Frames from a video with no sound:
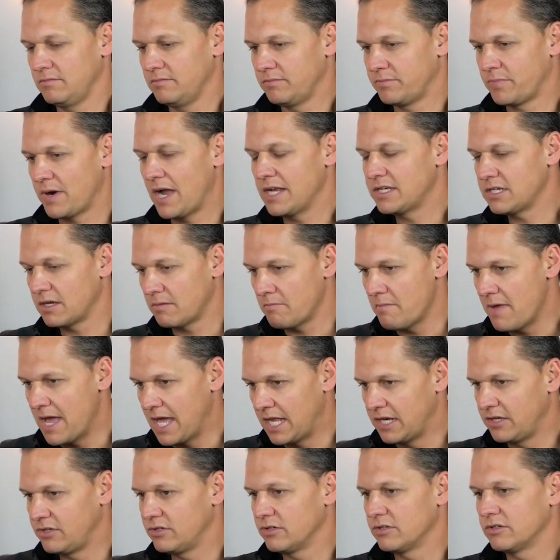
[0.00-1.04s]
Project
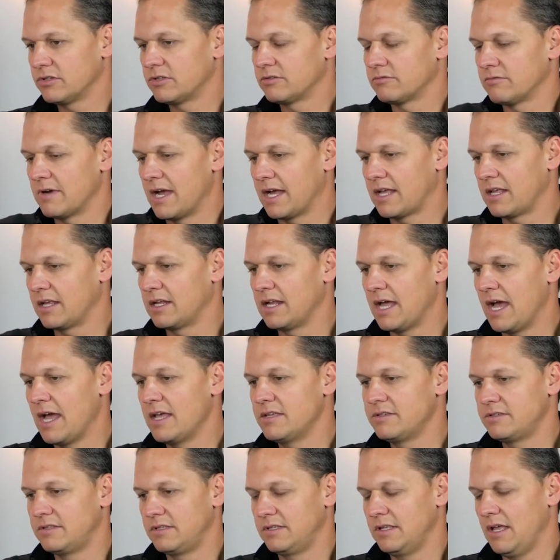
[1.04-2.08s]
managers
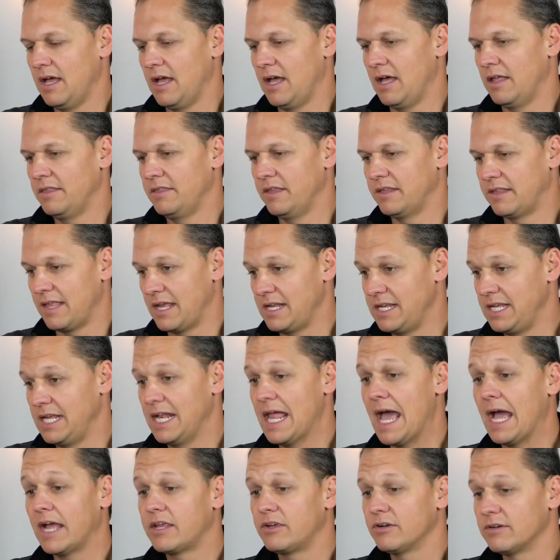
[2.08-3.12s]
recognize that they need
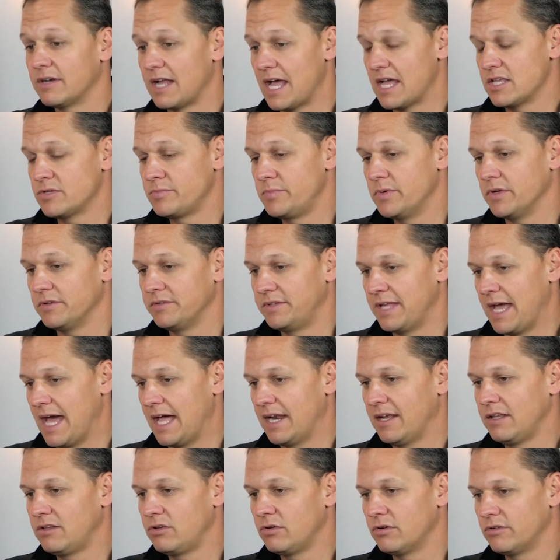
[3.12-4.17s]
accurate as-built
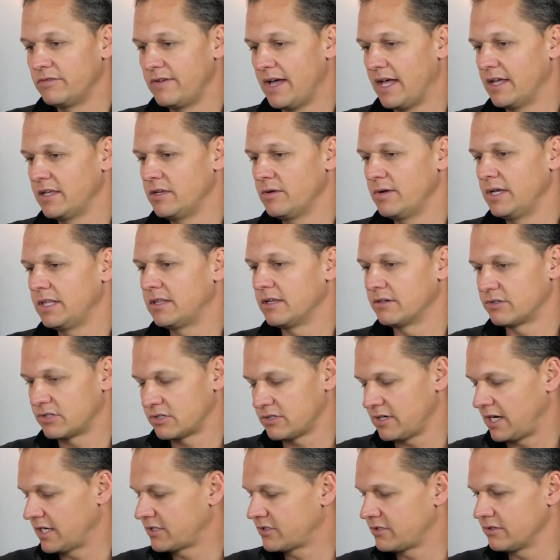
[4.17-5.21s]
data to evaluate their
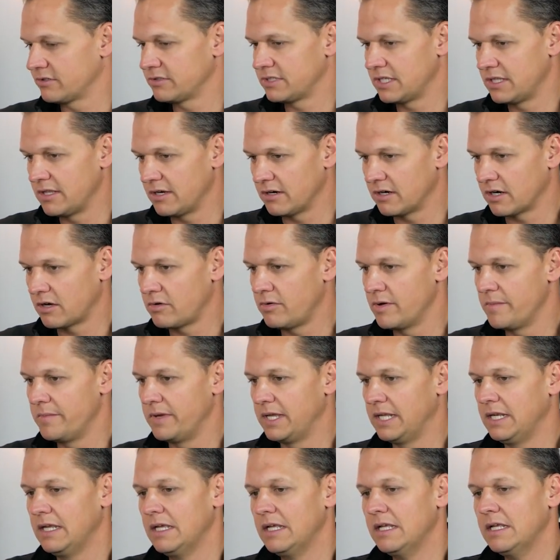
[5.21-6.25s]
structures and their
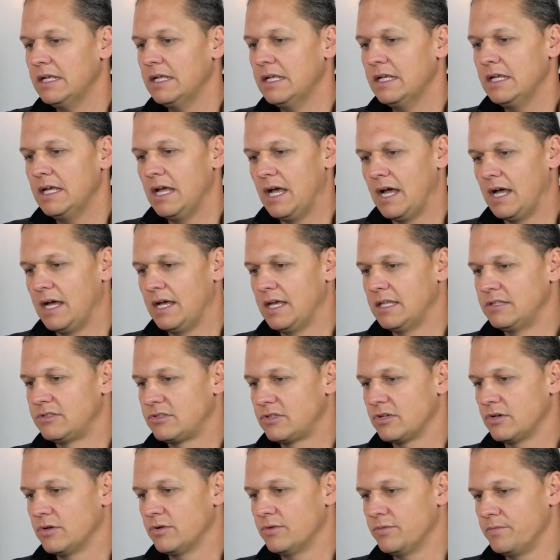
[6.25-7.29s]
equipment. And
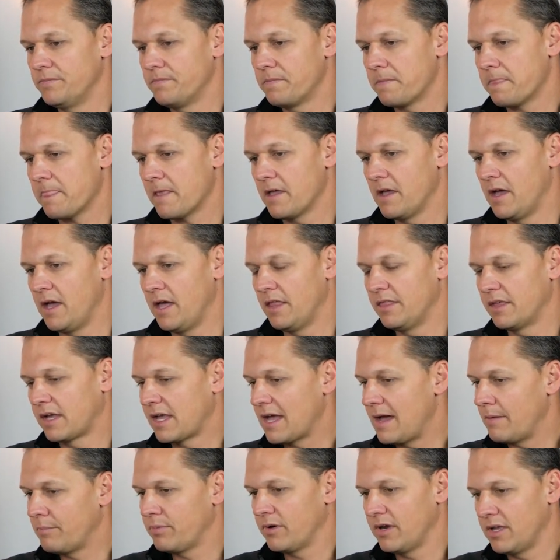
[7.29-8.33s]
so the
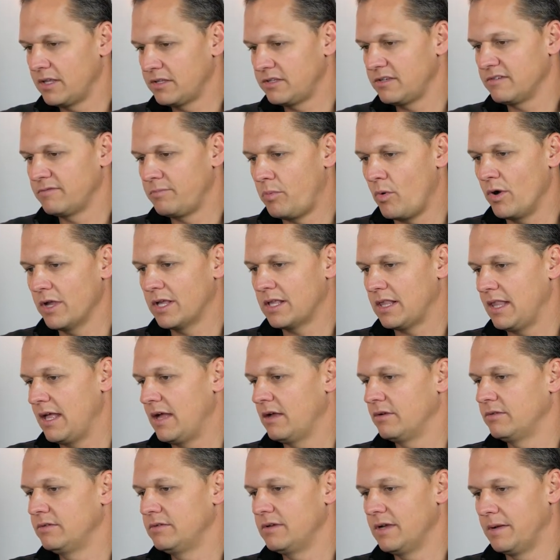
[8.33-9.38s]
comprehensive point
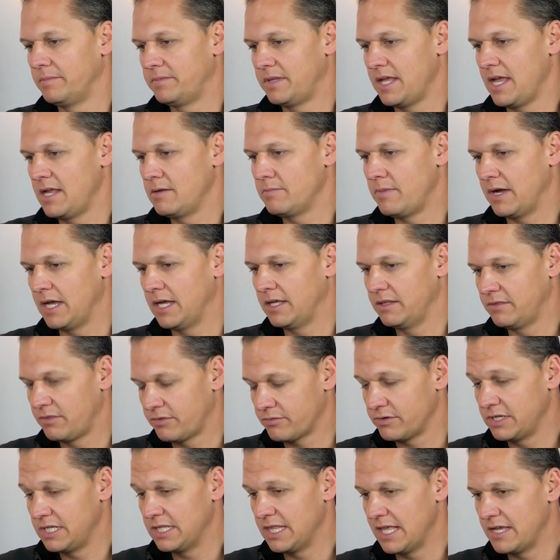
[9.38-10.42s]
cloud obtained by
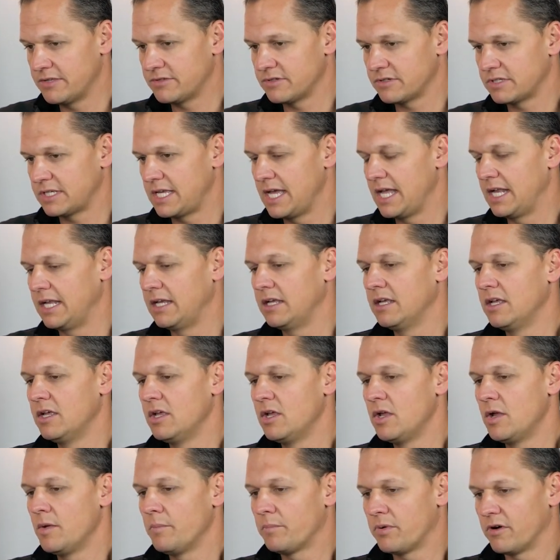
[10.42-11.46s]
3D laser scanning
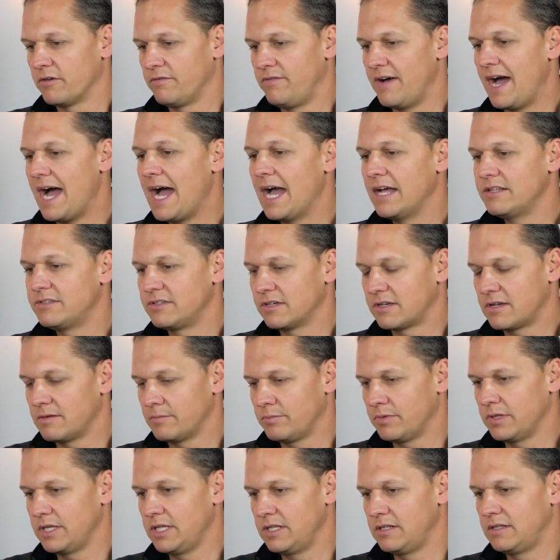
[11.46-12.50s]
provides a
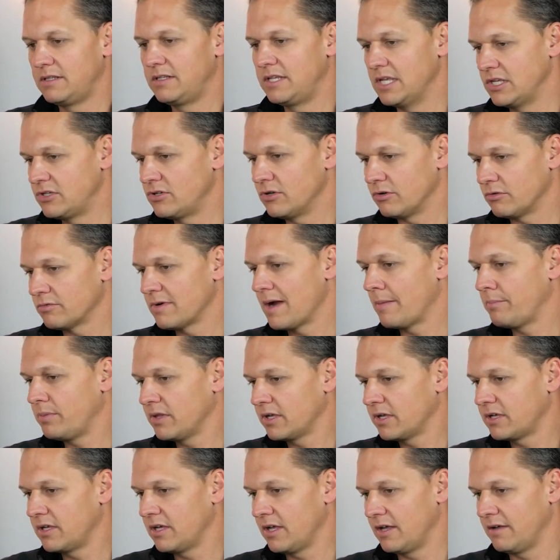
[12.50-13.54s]
complete digital
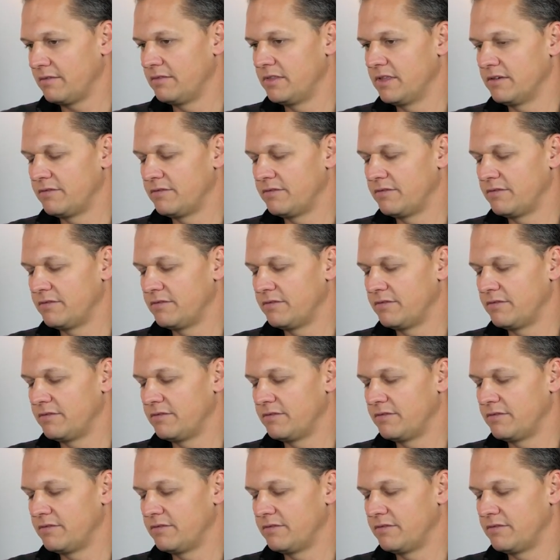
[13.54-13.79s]
replica of the